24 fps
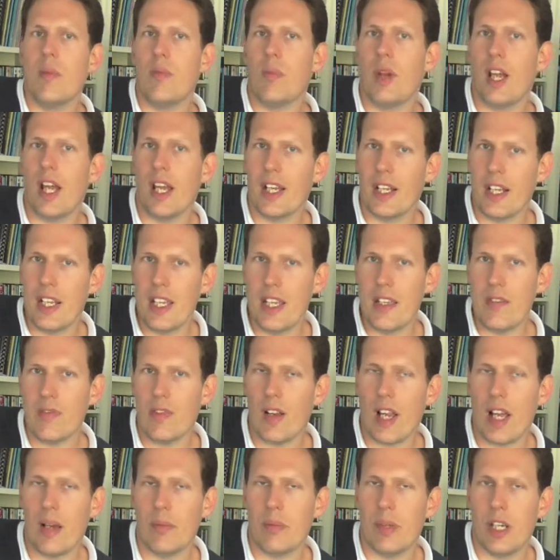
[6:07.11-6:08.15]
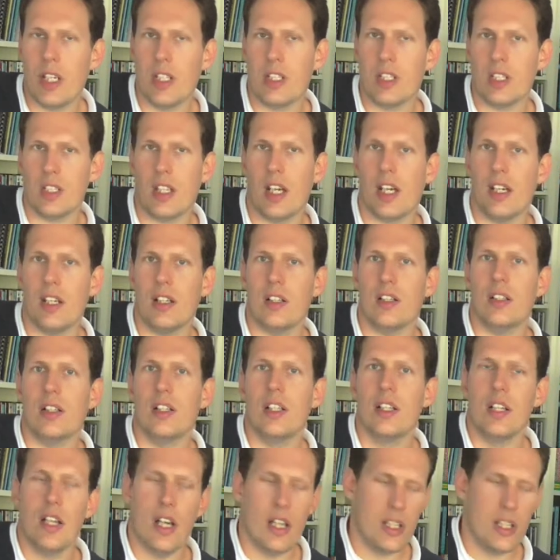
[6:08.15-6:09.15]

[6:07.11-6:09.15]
playing an E flat major scale